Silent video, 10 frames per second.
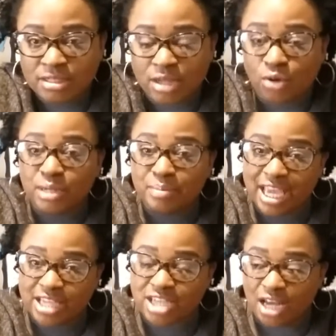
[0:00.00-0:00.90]
So let
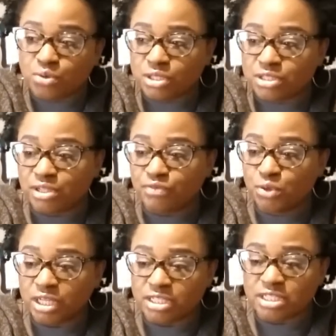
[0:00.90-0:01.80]
me ask y'all a question. If
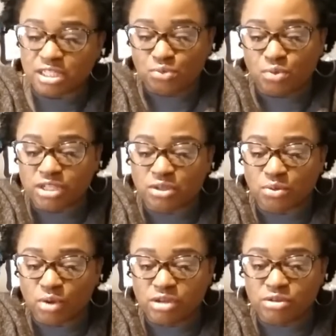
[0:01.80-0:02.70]
you're in a
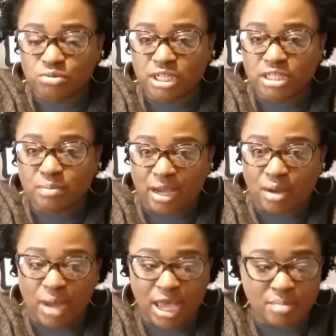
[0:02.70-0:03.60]
situation where you need to make
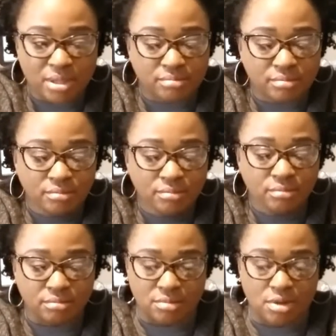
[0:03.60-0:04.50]
a payment
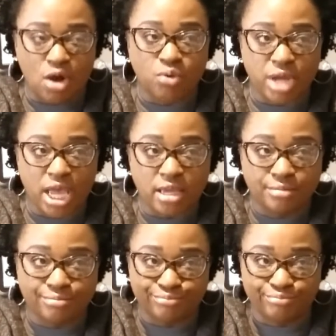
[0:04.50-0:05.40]
on
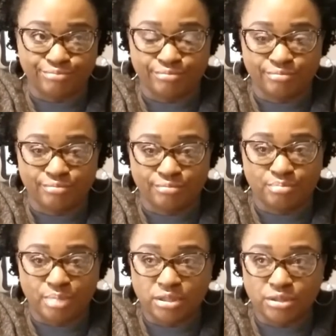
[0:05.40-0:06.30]
a
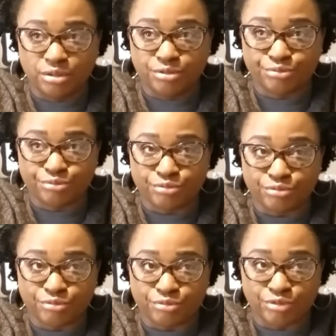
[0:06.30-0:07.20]
bill,
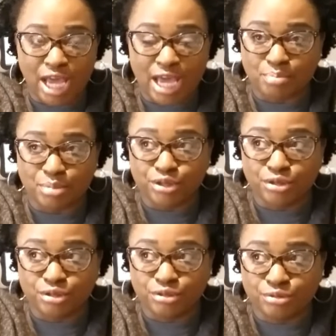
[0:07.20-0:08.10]
not a
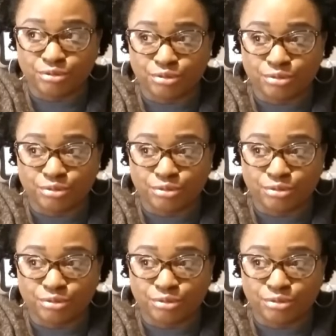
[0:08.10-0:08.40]
bill